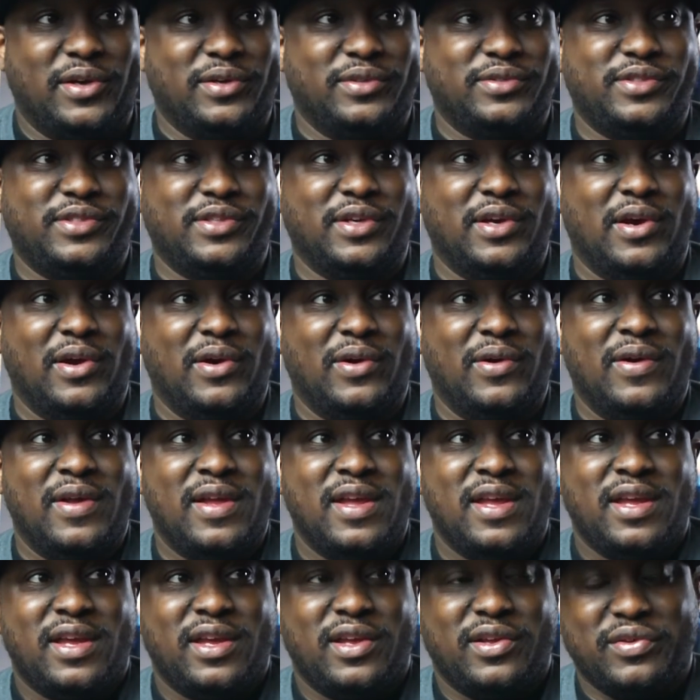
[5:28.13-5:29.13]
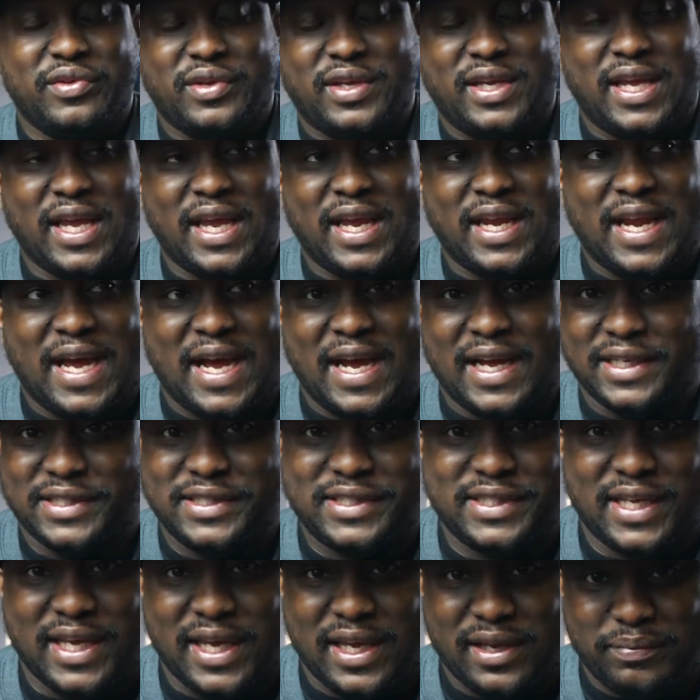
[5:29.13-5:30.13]
So you cannot
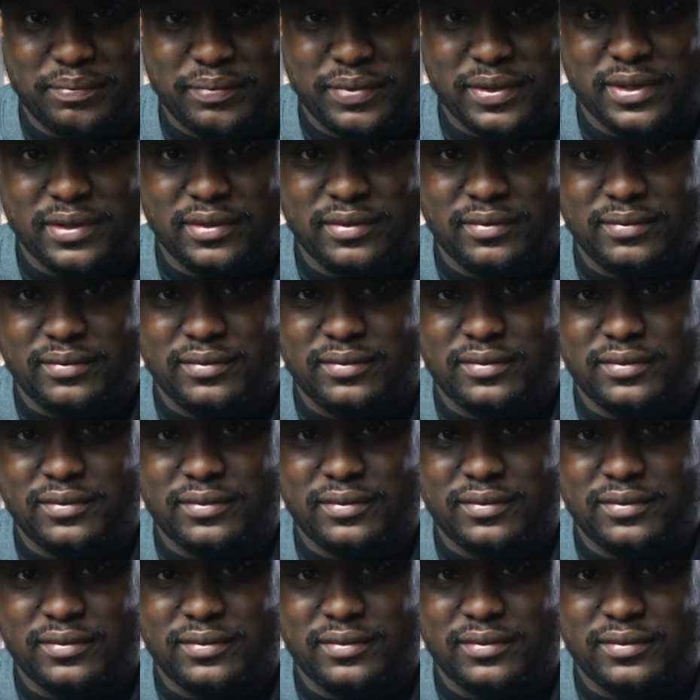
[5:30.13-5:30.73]
escape it.